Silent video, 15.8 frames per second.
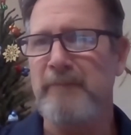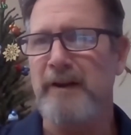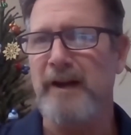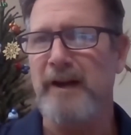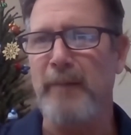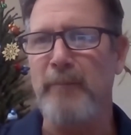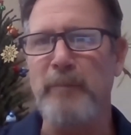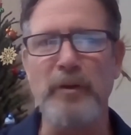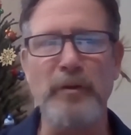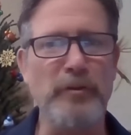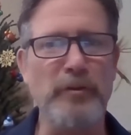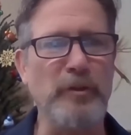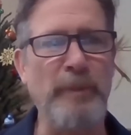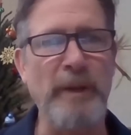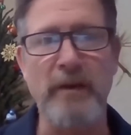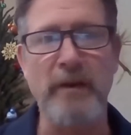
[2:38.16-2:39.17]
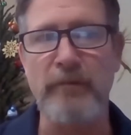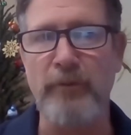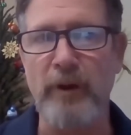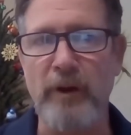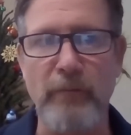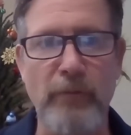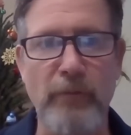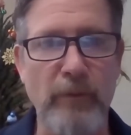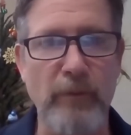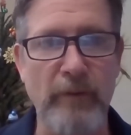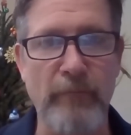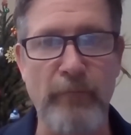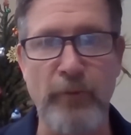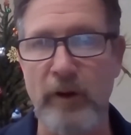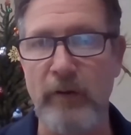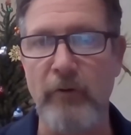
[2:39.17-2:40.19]
I'm used to speaking in
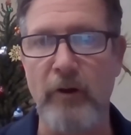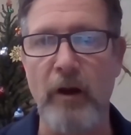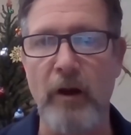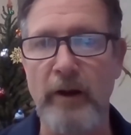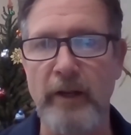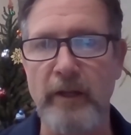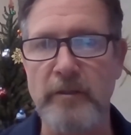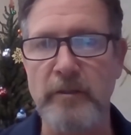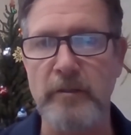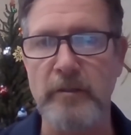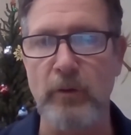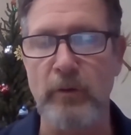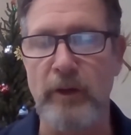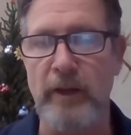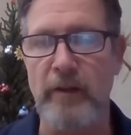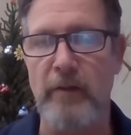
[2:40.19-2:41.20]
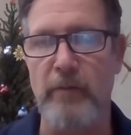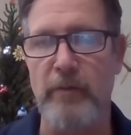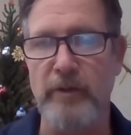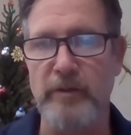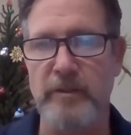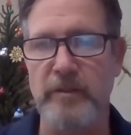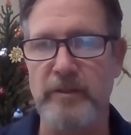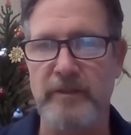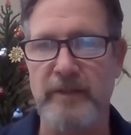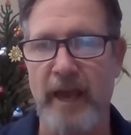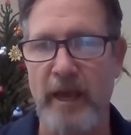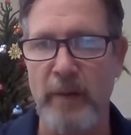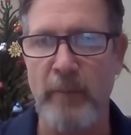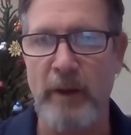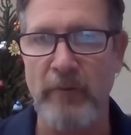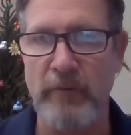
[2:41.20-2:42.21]
front of an audience. So this is
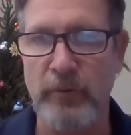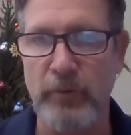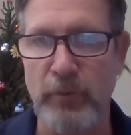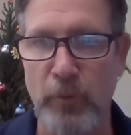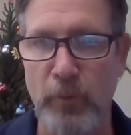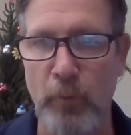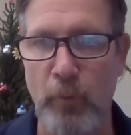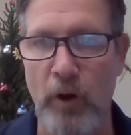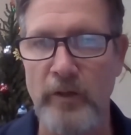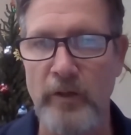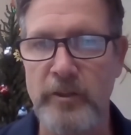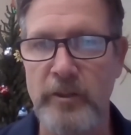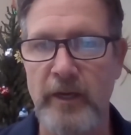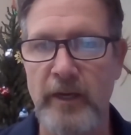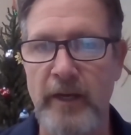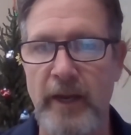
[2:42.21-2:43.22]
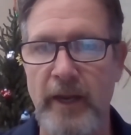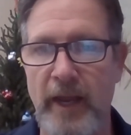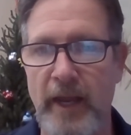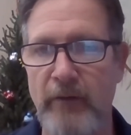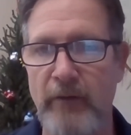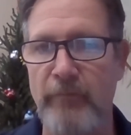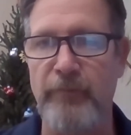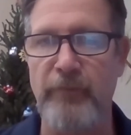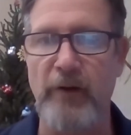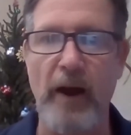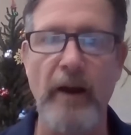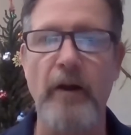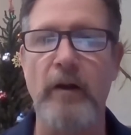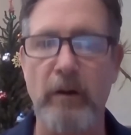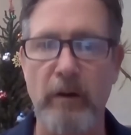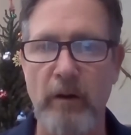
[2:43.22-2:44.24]
tantamount to watching a
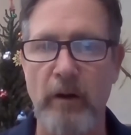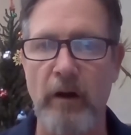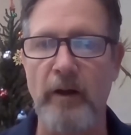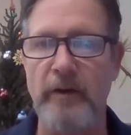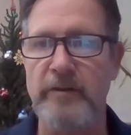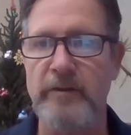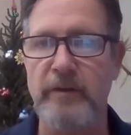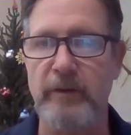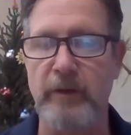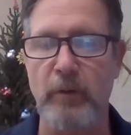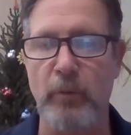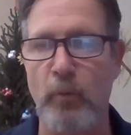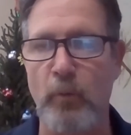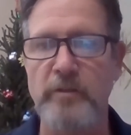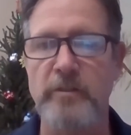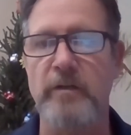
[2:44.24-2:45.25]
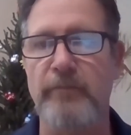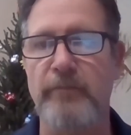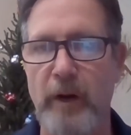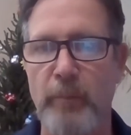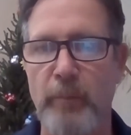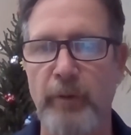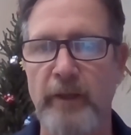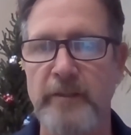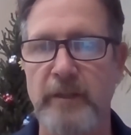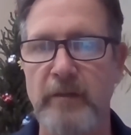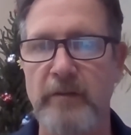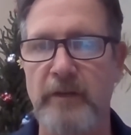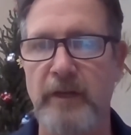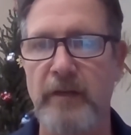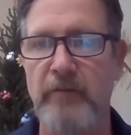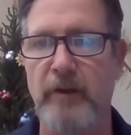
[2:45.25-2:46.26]
fire on, watching a fireplace on
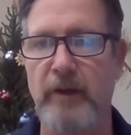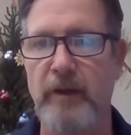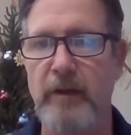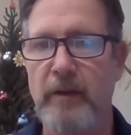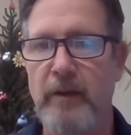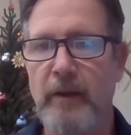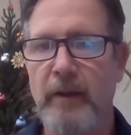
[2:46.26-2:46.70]
TV.